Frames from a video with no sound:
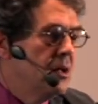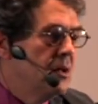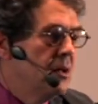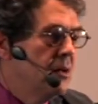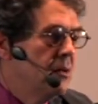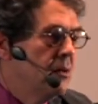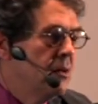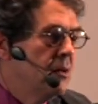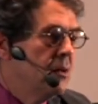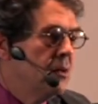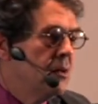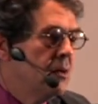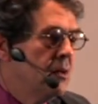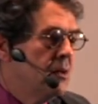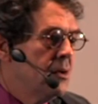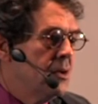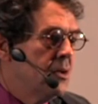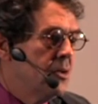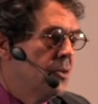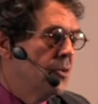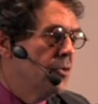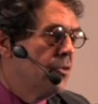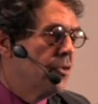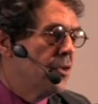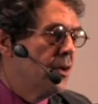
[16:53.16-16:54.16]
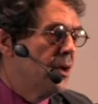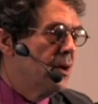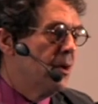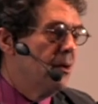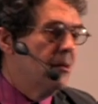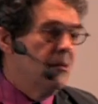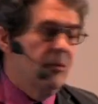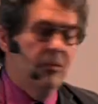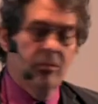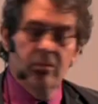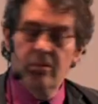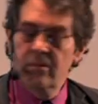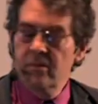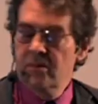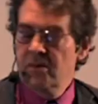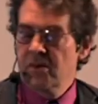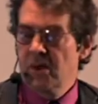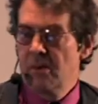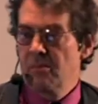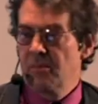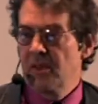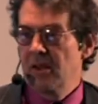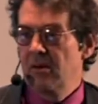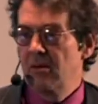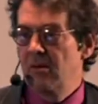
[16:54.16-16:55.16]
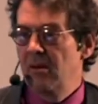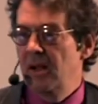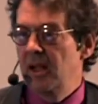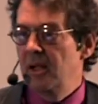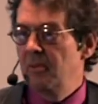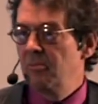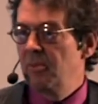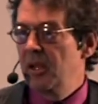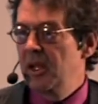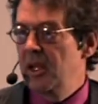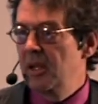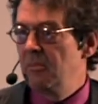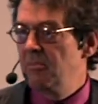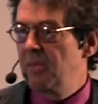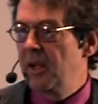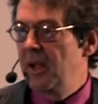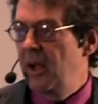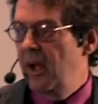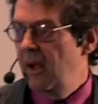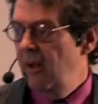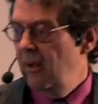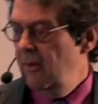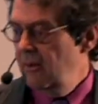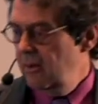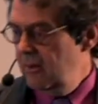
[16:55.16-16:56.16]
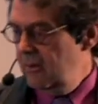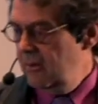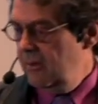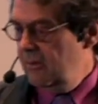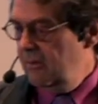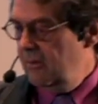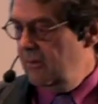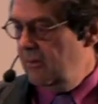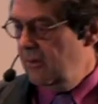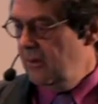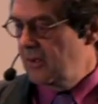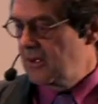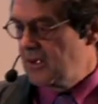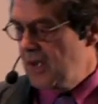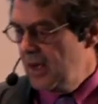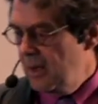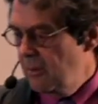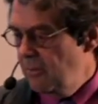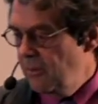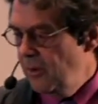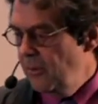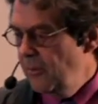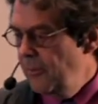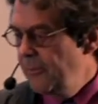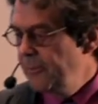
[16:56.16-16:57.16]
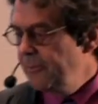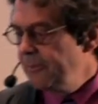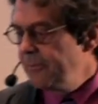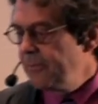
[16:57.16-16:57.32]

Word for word: it using something like PayPal, for example.